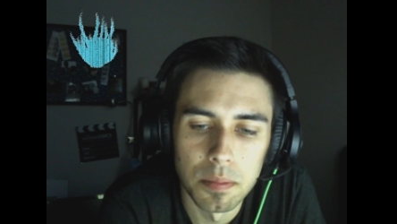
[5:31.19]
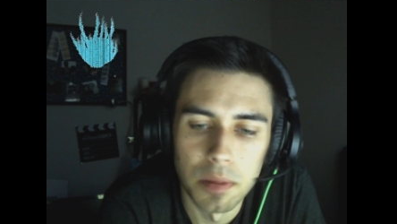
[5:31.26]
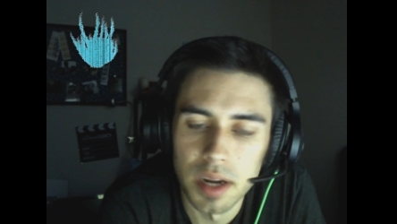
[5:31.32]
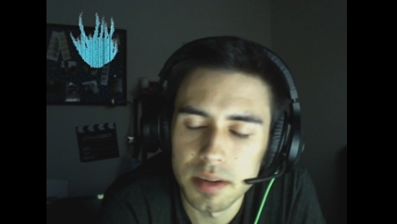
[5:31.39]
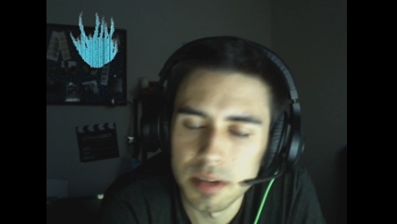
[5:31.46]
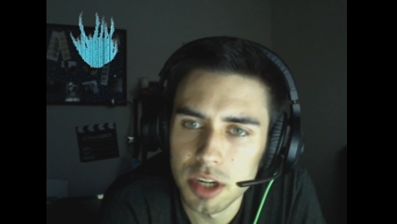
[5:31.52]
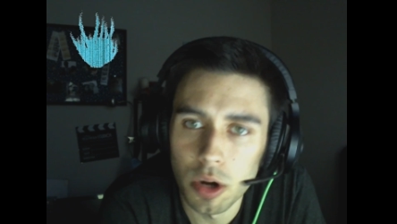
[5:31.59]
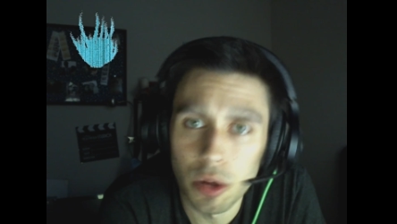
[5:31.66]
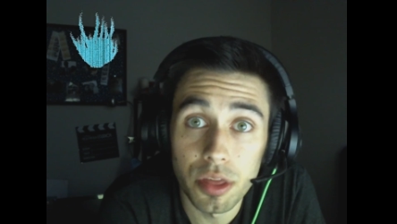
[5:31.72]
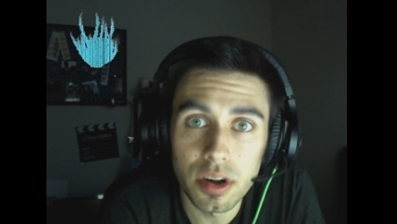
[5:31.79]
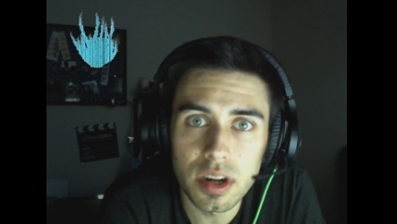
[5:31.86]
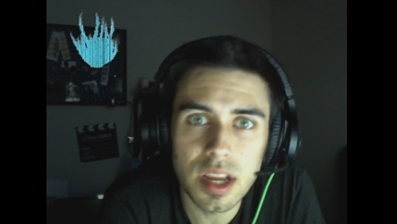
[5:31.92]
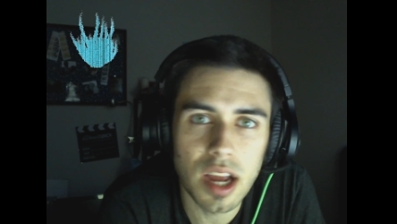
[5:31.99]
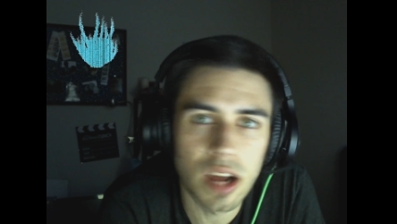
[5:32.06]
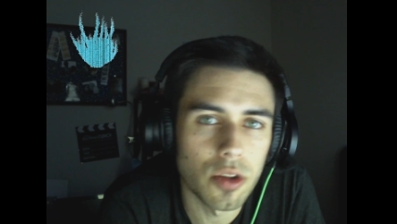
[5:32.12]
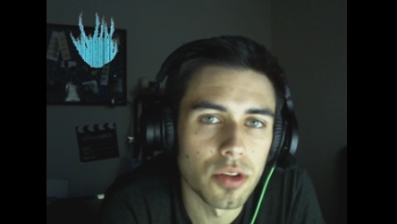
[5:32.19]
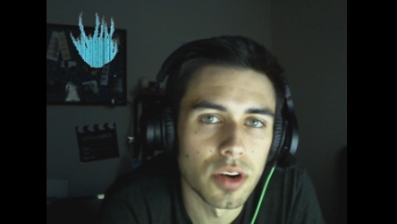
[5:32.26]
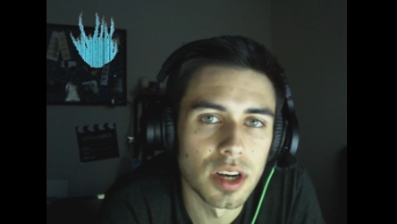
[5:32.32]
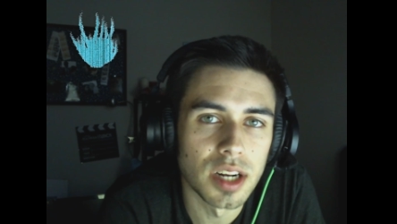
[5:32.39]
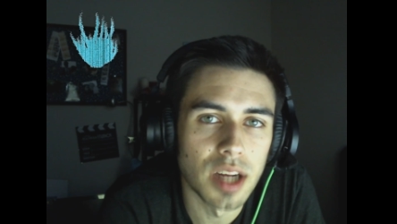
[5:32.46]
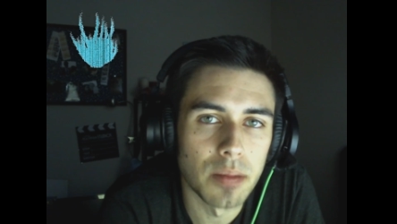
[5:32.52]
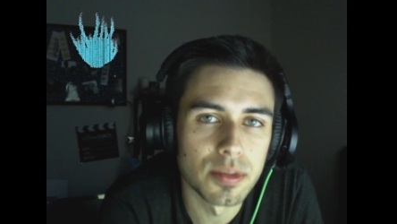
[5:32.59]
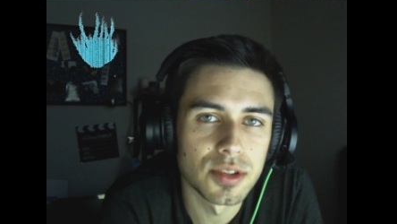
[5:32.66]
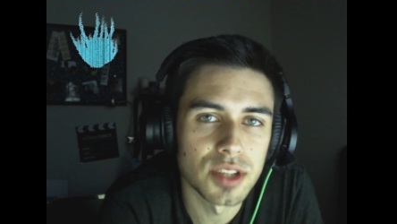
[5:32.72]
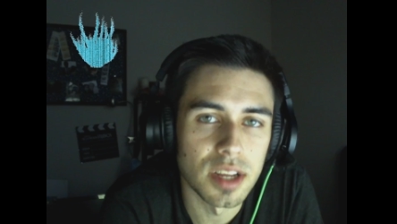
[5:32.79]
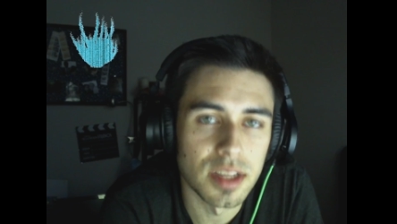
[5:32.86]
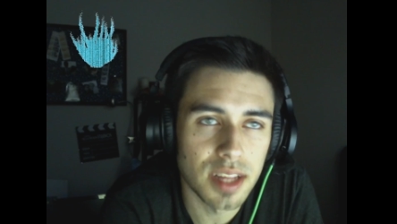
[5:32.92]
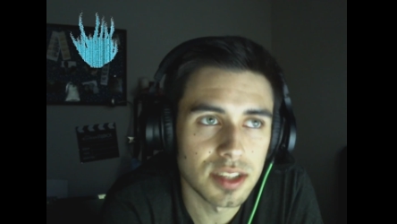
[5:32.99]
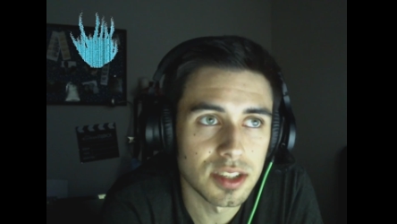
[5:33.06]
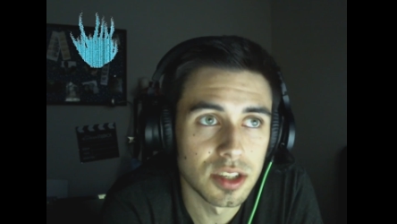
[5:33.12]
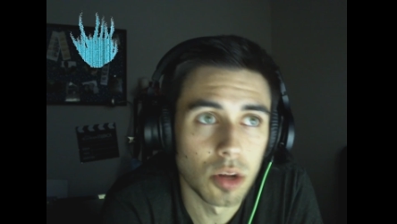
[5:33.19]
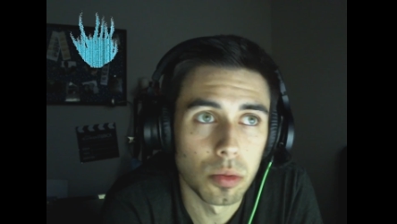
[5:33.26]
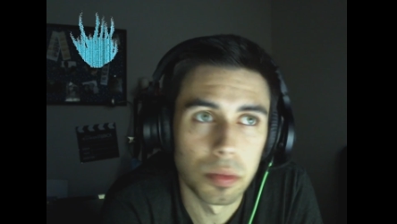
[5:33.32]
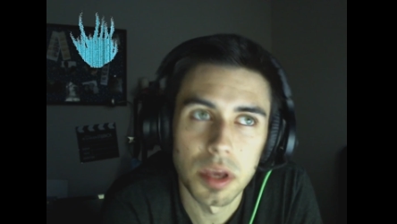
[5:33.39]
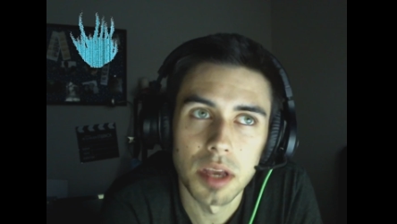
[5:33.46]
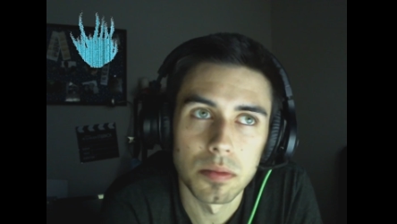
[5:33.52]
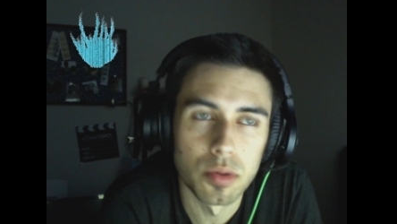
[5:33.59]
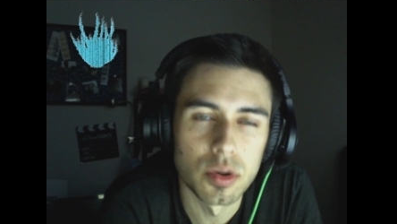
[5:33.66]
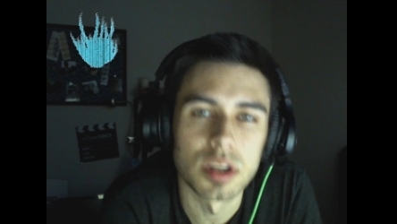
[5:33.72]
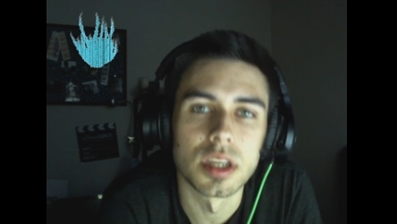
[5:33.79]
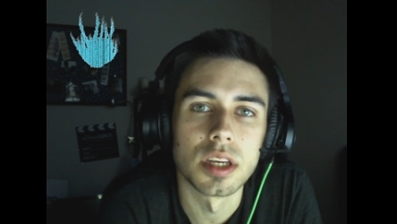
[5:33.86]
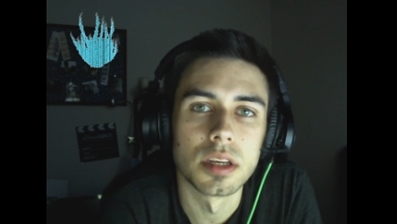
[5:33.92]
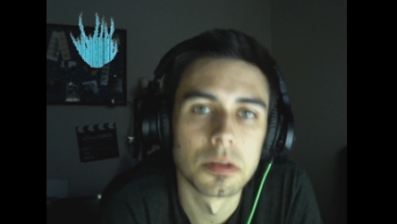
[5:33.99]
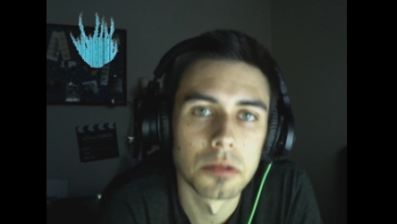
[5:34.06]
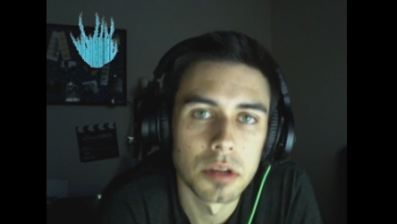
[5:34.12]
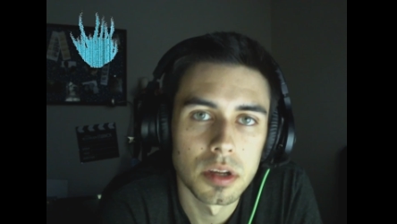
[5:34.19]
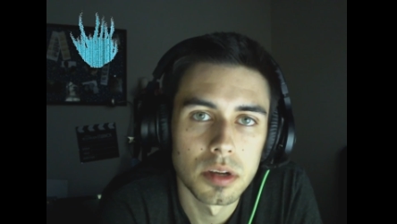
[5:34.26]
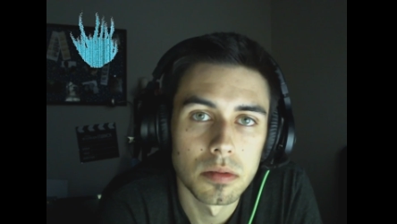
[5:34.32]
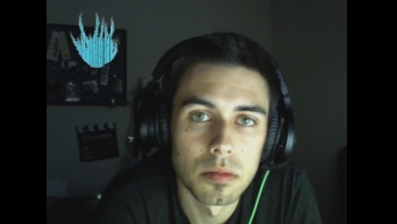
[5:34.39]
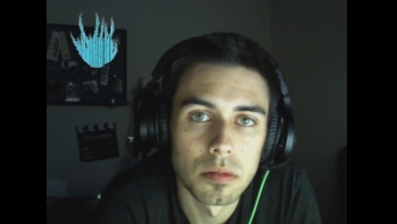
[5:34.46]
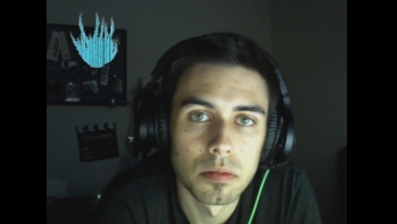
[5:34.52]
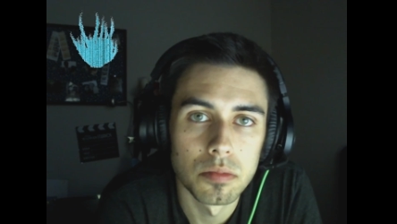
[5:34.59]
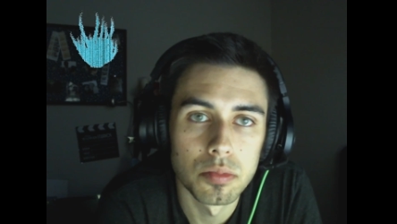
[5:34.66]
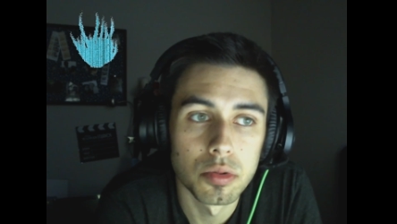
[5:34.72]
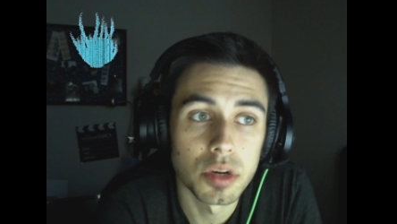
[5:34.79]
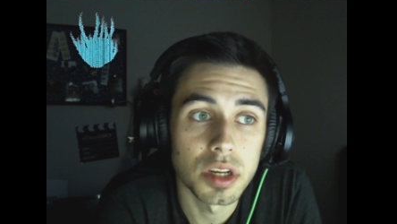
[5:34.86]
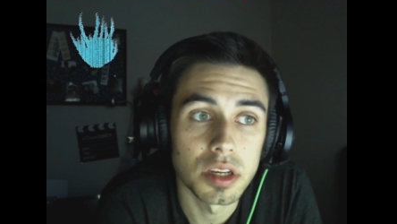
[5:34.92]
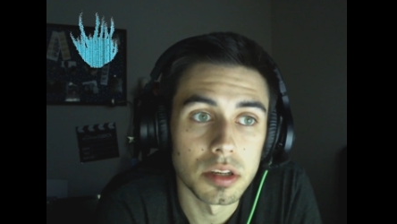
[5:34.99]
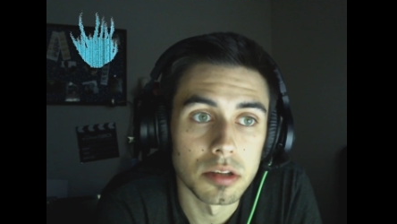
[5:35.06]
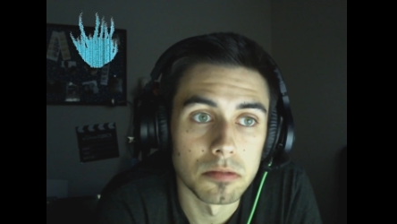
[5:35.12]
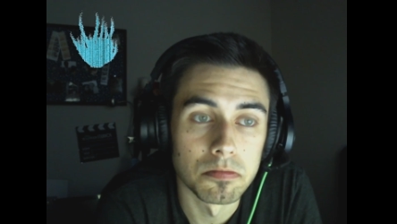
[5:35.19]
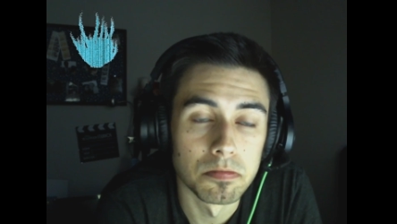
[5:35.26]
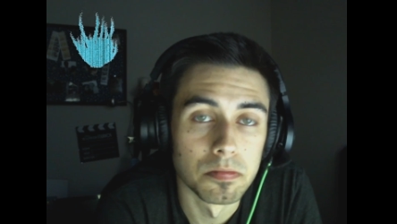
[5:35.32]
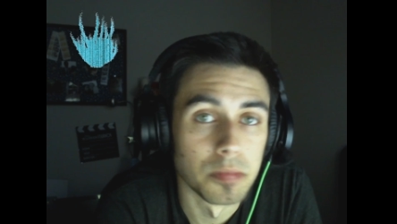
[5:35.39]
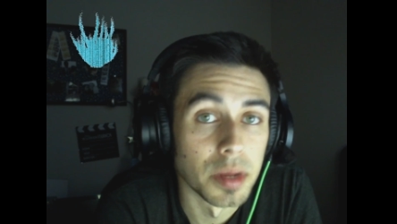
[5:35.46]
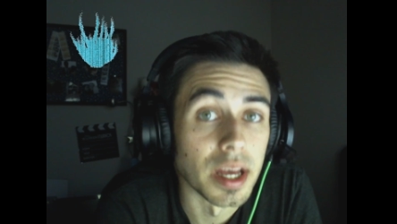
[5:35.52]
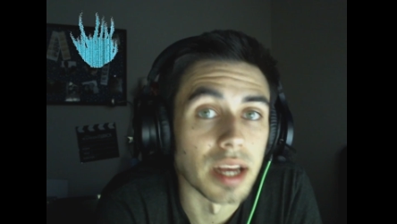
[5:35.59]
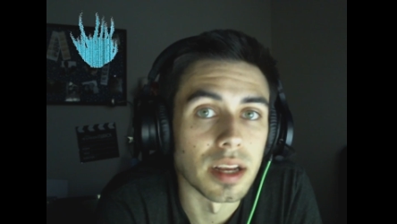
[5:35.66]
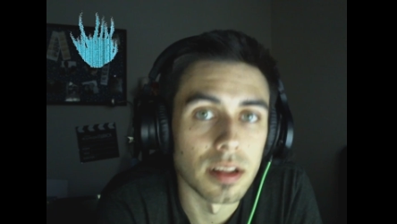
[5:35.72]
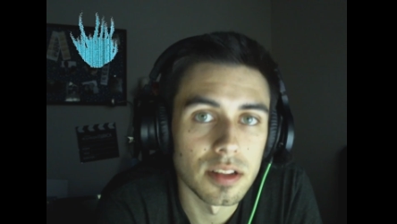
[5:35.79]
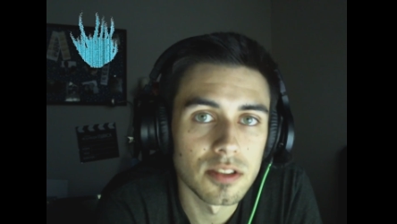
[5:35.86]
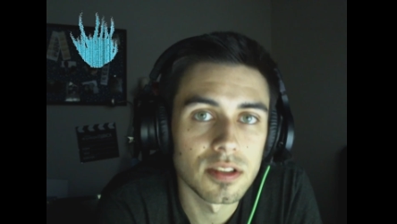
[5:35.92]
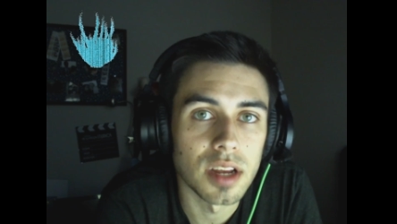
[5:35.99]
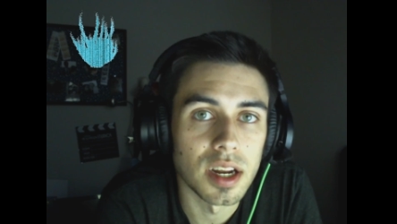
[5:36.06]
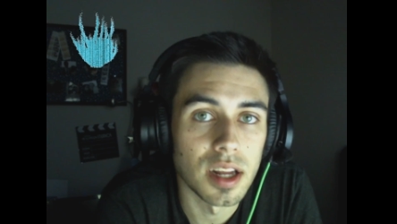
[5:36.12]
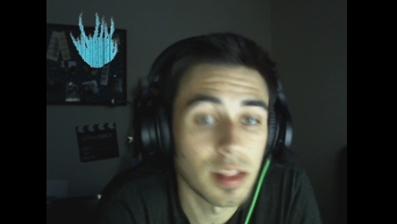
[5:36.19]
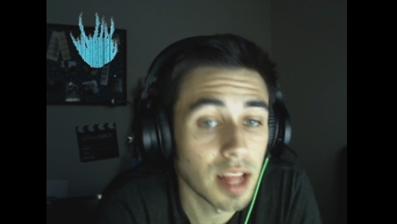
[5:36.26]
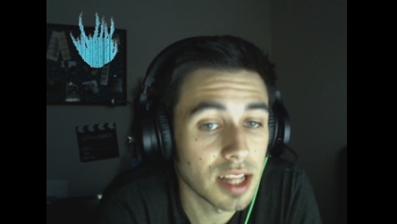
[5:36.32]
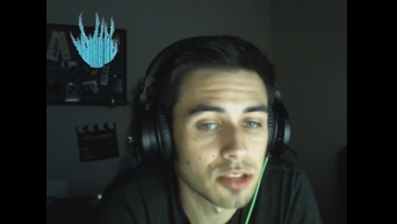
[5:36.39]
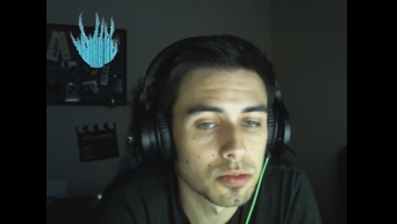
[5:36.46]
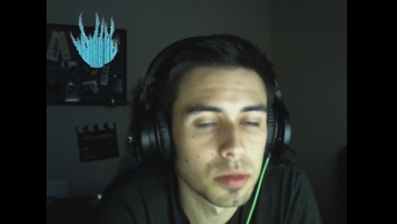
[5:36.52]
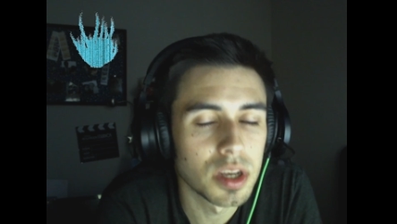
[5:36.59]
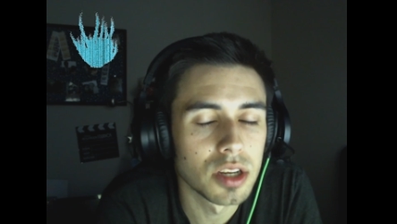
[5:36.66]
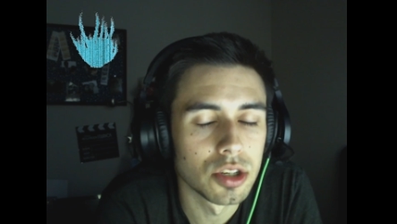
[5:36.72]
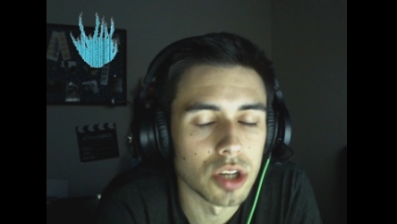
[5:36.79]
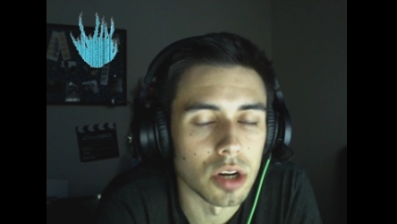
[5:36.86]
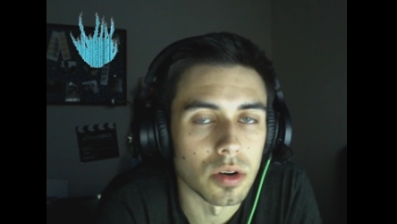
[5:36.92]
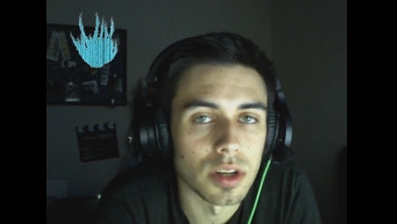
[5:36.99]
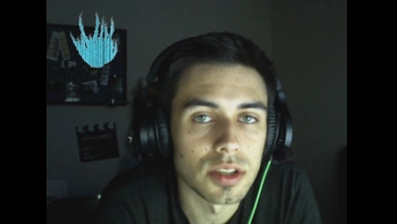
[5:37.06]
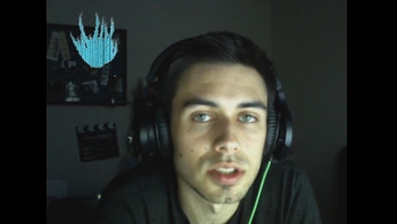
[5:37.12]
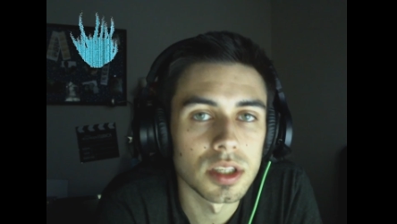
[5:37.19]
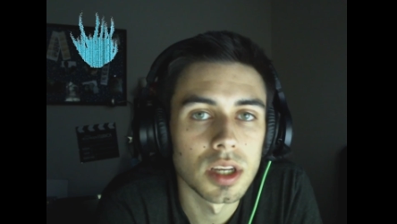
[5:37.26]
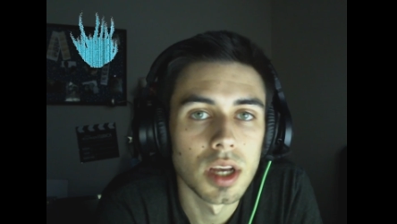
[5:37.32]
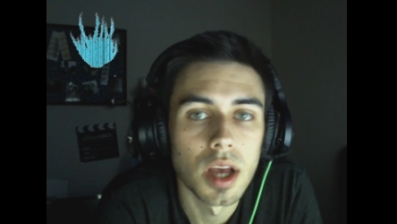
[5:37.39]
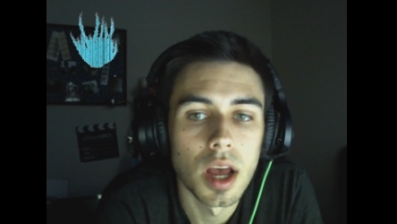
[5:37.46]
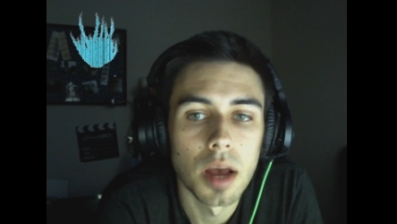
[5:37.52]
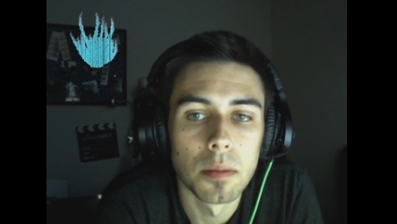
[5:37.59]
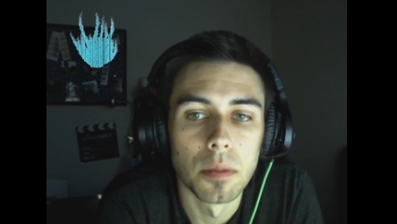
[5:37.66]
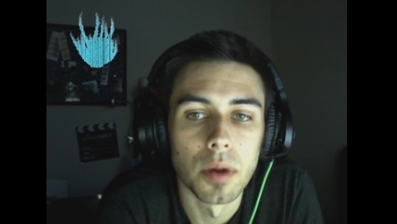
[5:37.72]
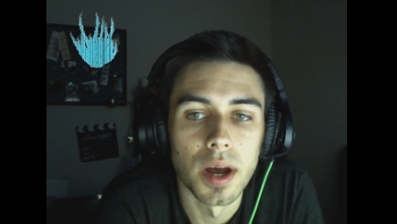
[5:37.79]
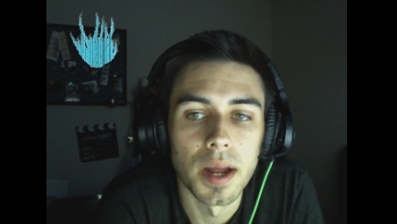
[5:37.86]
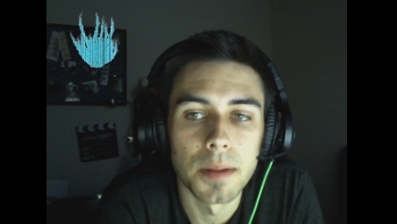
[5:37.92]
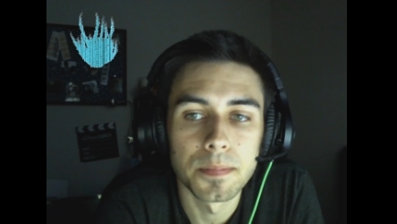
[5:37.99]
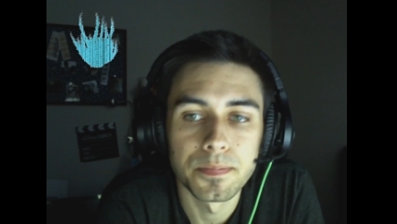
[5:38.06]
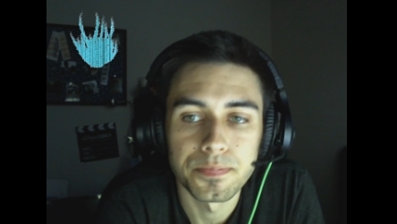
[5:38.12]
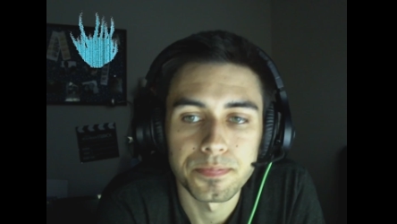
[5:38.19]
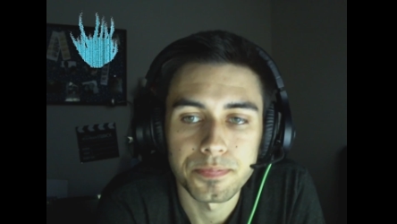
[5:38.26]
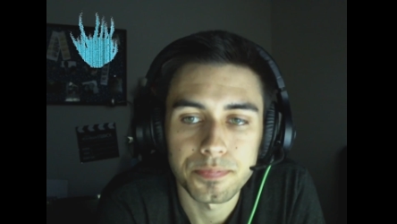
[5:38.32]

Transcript: But, you know, 38 or 39%, that's still being pretty pretty big. That's, and then that's being generous. But